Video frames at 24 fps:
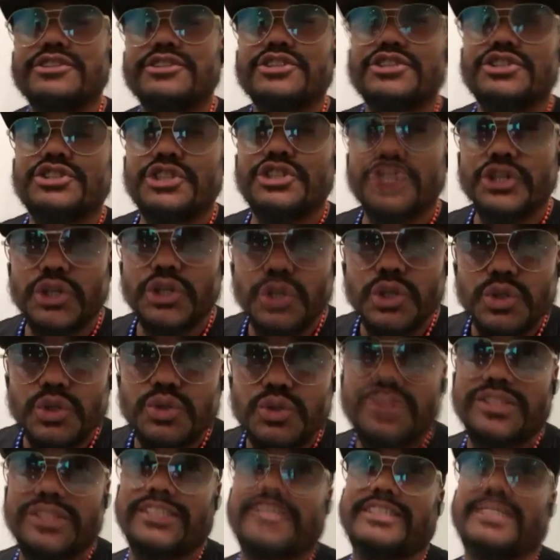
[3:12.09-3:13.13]
to
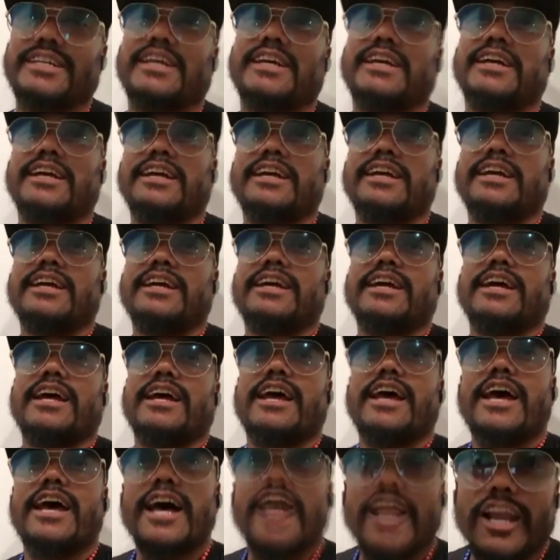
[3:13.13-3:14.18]
introduce
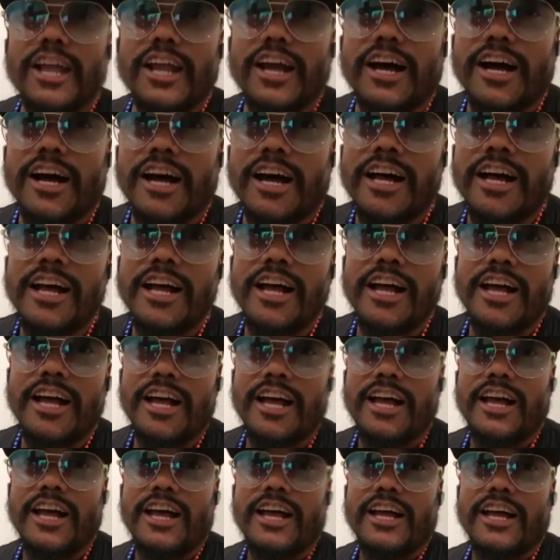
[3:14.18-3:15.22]
Ella,
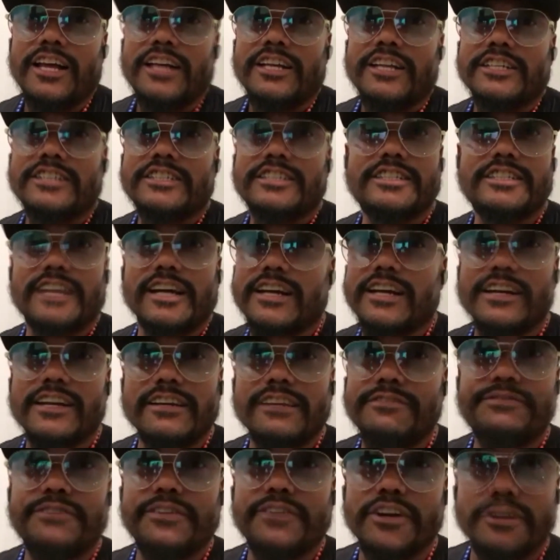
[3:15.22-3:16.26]
stuck
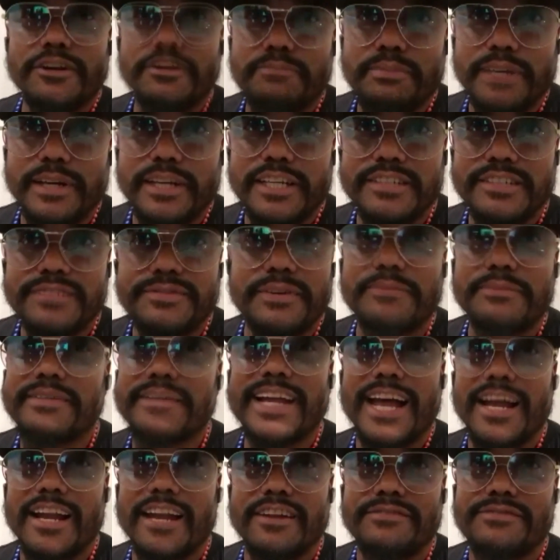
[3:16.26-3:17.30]
in Philippines from
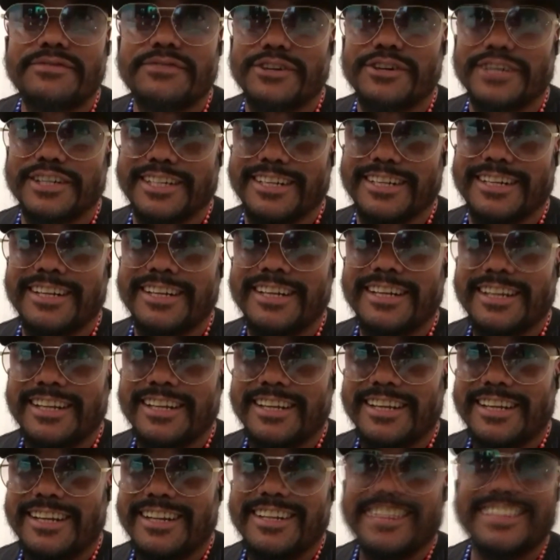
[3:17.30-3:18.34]
California.
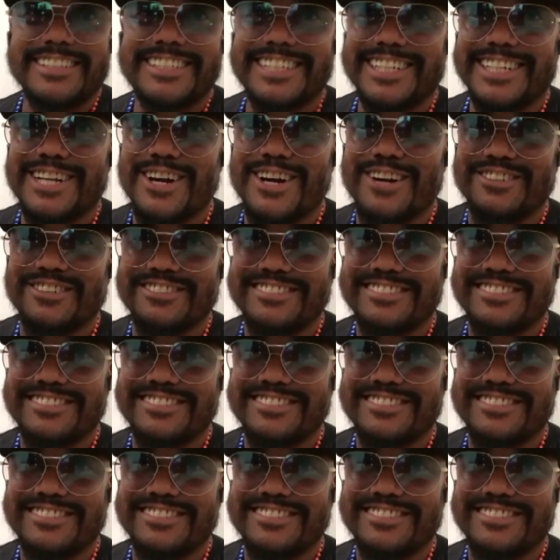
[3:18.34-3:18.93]
Here she goes.